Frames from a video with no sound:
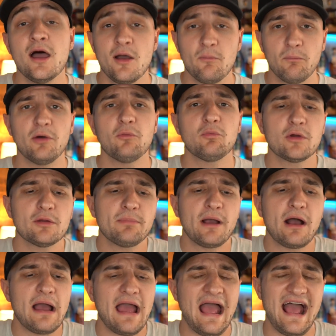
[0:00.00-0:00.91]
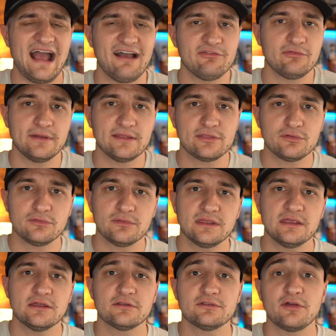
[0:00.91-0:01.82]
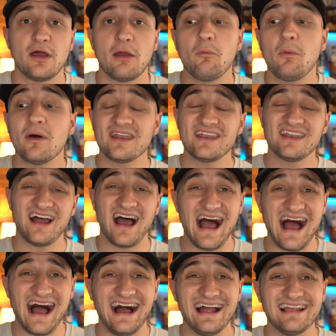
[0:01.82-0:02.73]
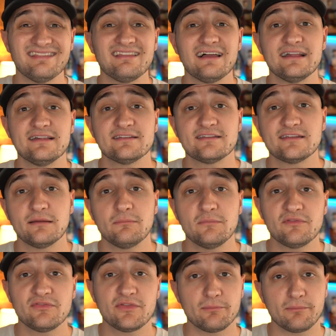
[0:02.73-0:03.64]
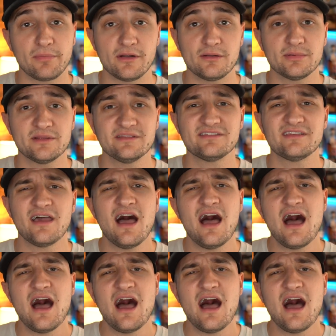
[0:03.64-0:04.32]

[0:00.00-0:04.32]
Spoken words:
but we're about halfway through the year, so I wanted to highlight some of the bourbons